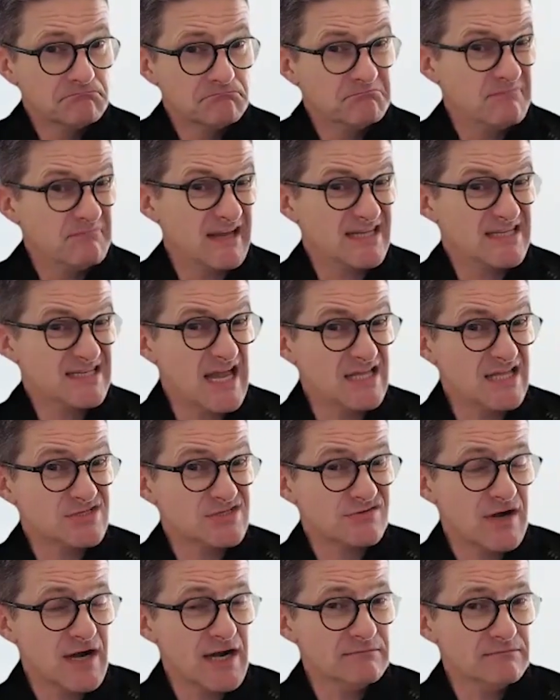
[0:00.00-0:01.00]
Makes sense,
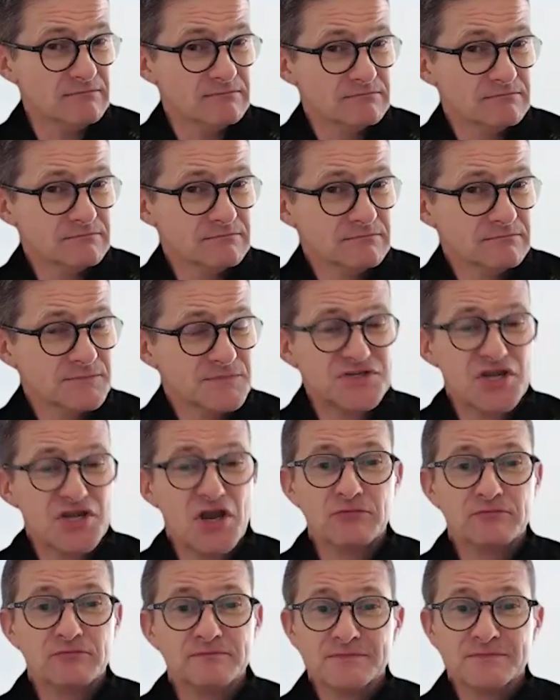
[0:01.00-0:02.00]
right?
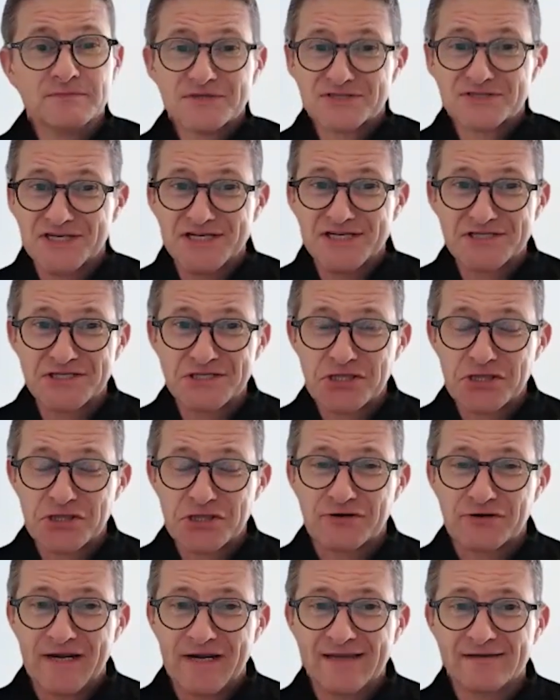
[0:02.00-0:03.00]
So, season
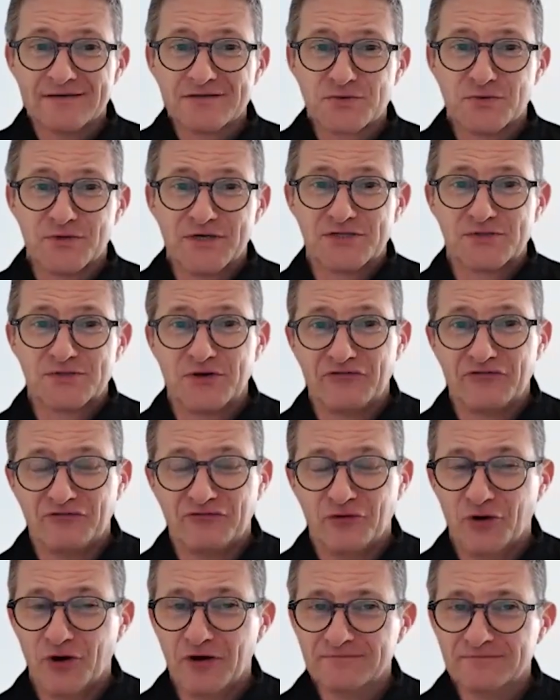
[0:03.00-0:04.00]
3,
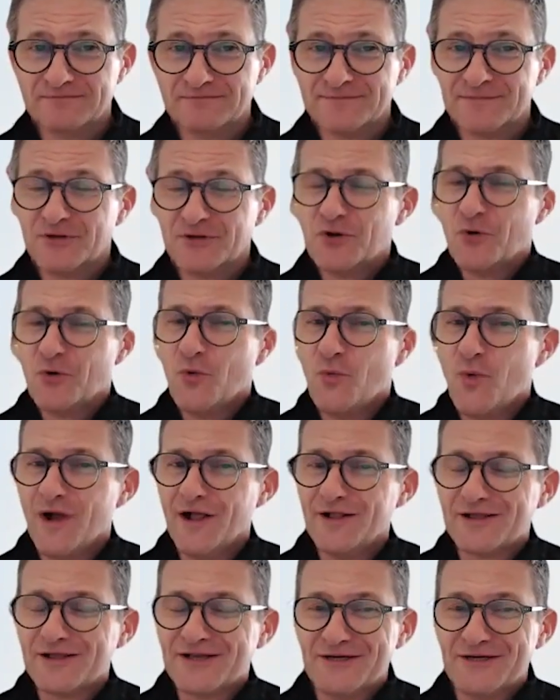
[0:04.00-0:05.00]
2024,
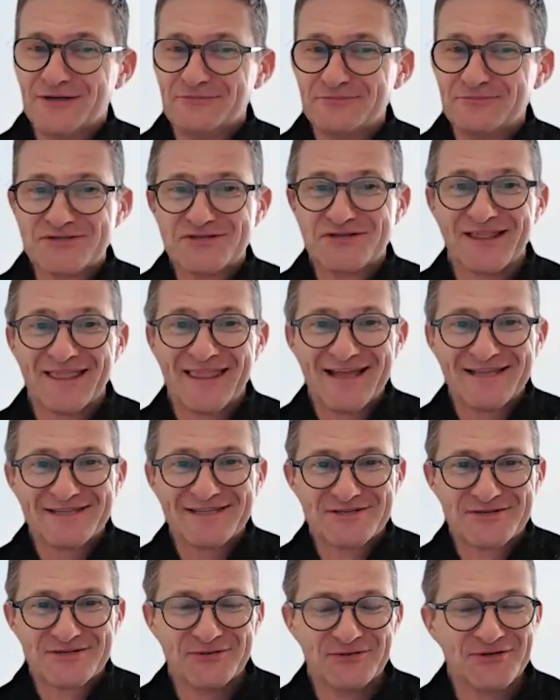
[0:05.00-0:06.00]
welcome to
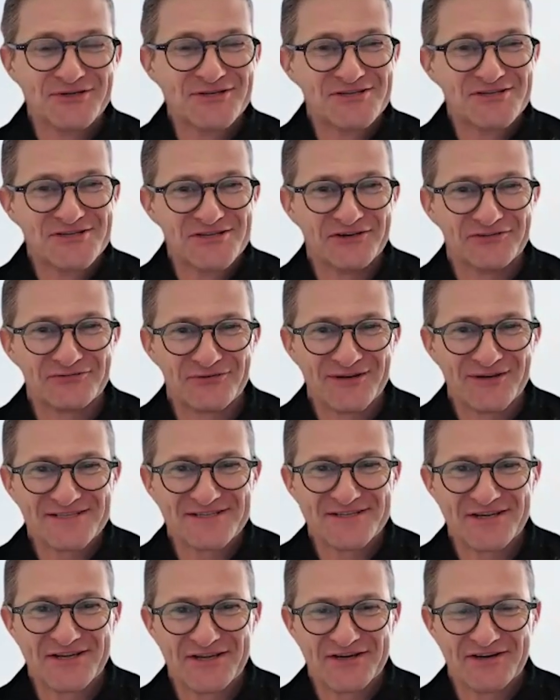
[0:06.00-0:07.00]
Let's Talk Software
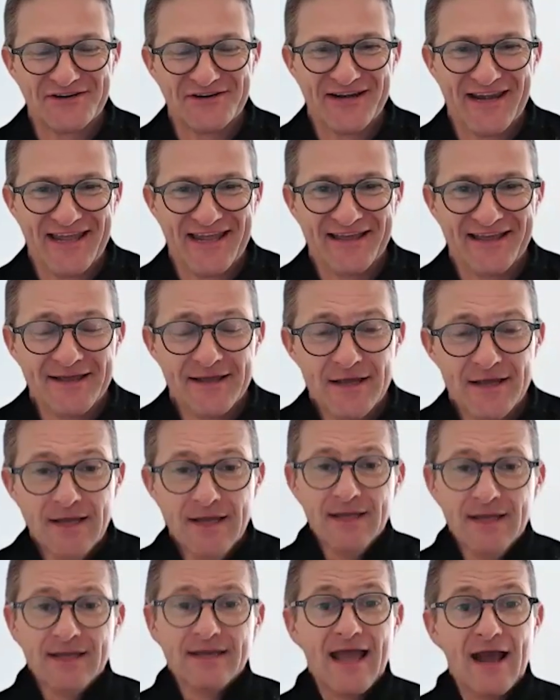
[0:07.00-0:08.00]
Security.
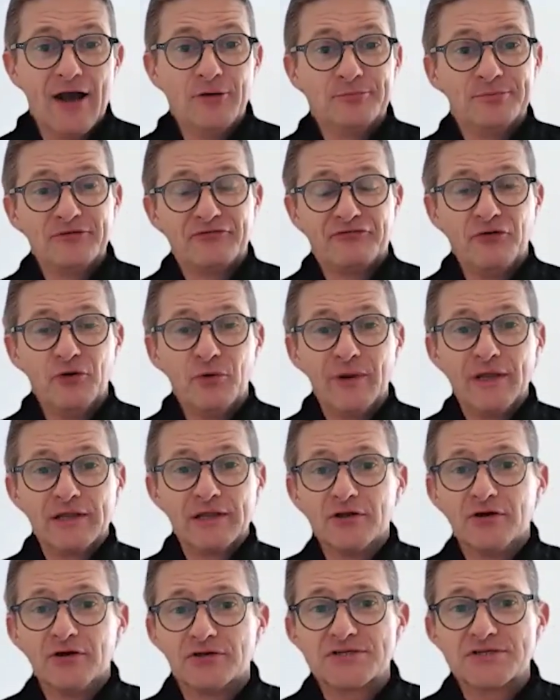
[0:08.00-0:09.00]
Now, before we
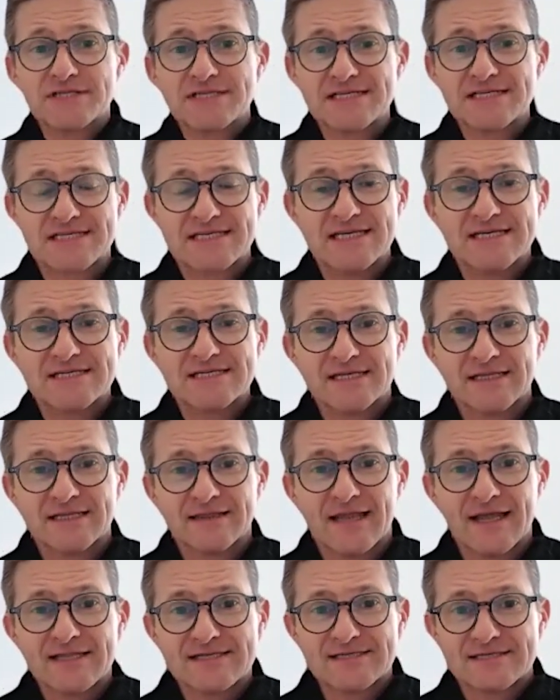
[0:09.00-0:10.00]
launch the season,
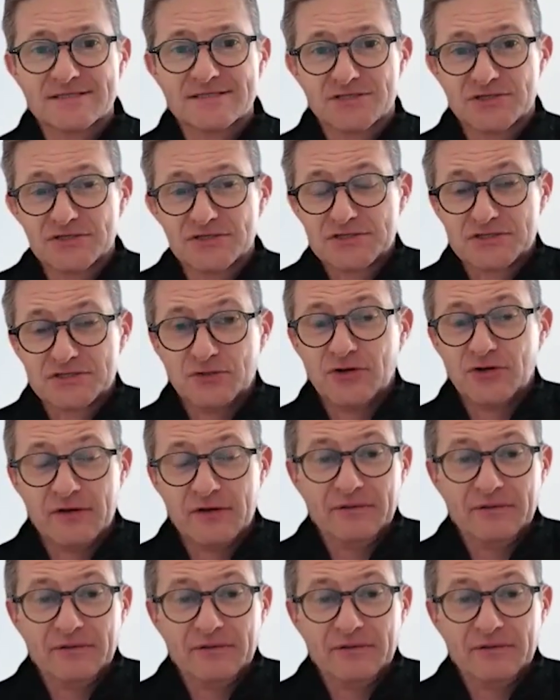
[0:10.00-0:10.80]
let's just talk a